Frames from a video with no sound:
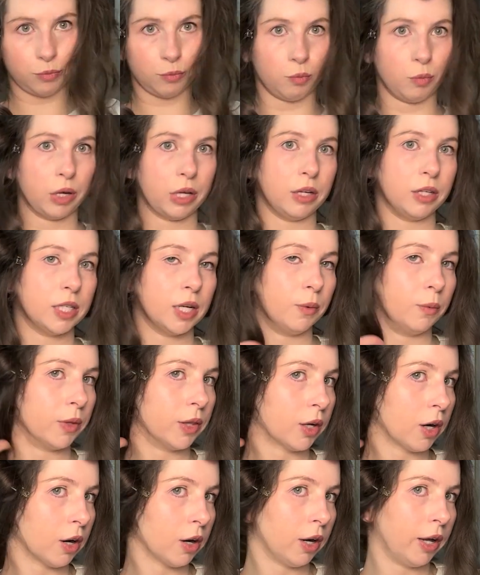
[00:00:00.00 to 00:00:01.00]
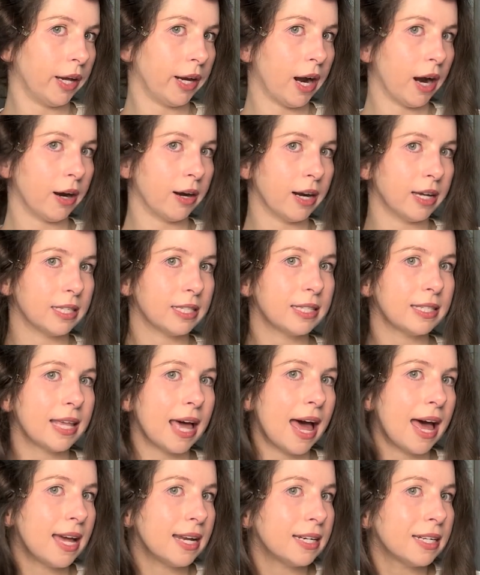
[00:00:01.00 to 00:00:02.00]
What you did with the curling iron has
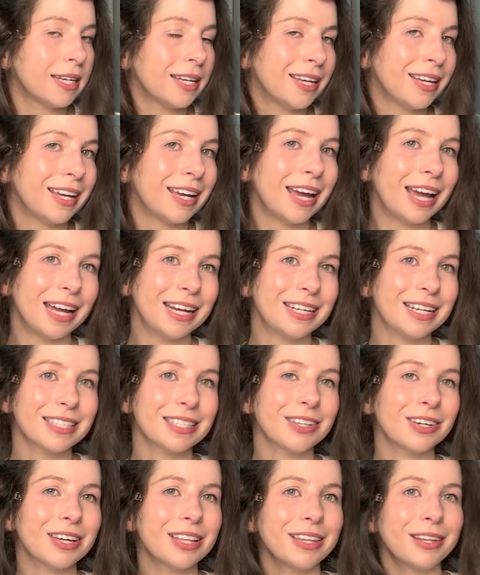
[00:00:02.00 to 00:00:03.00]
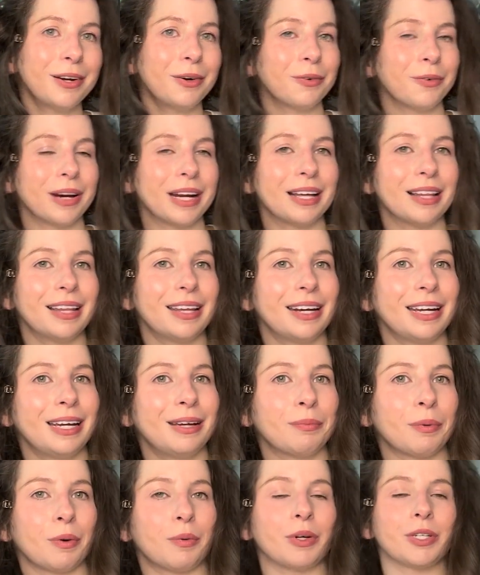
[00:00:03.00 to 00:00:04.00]
set. It does look a little ringlety,
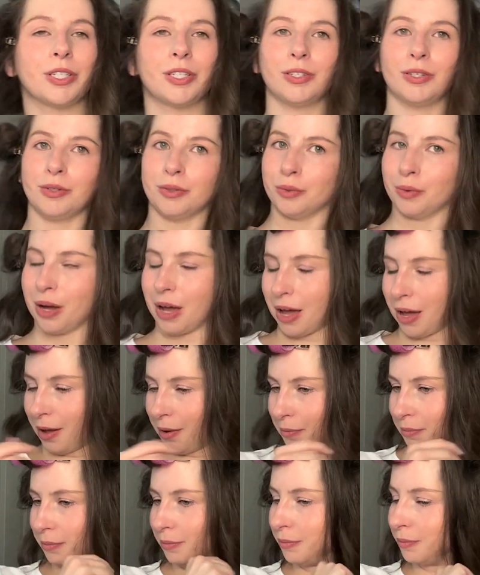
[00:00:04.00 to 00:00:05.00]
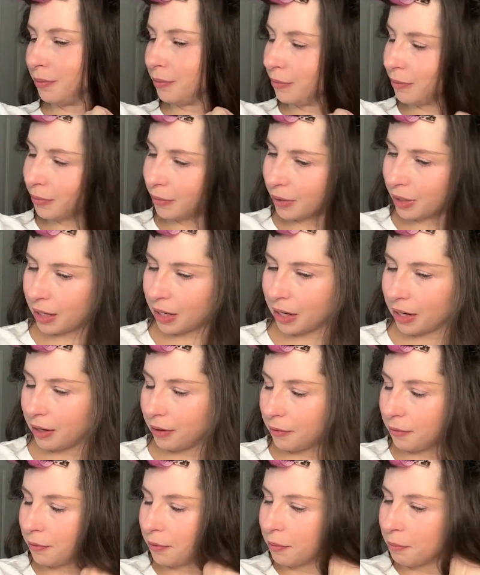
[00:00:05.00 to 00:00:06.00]
but once you kind
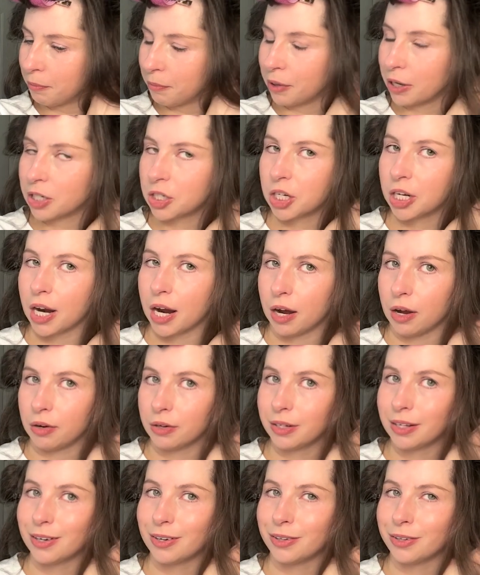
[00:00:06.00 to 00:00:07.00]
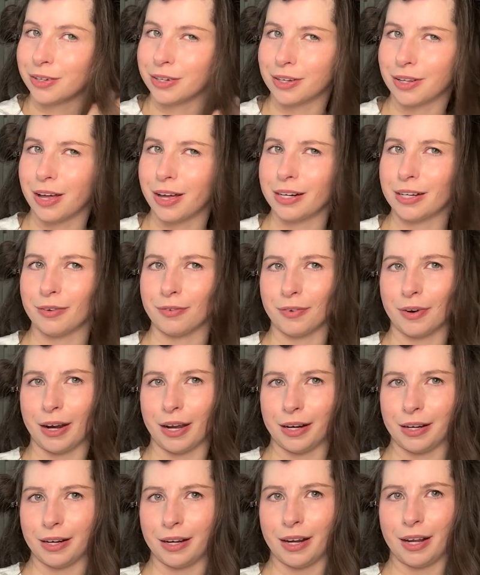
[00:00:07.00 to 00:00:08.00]
of brush it out, it'll look a lot
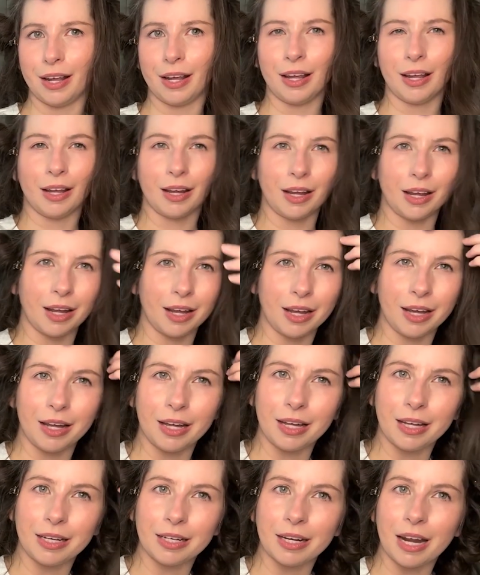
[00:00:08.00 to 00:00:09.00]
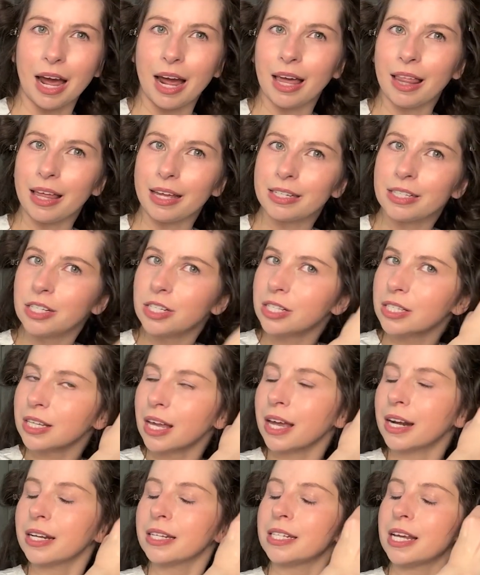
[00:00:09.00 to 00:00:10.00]
different. And I like to just
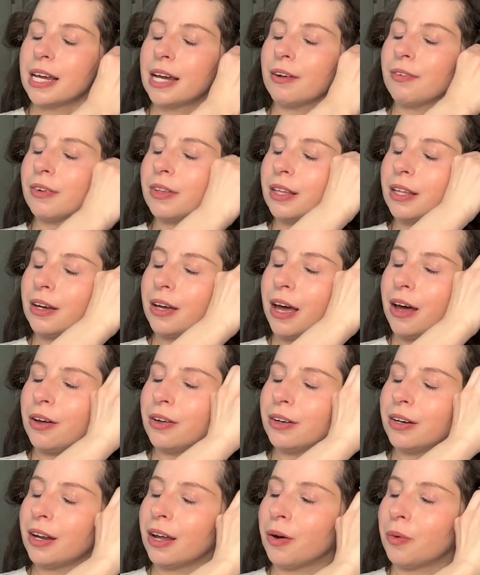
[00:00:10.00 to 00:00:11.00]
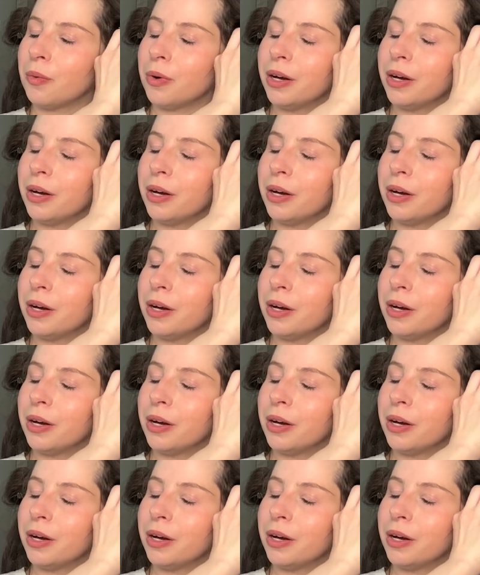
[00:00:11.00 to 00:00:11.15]
kind of take everything out at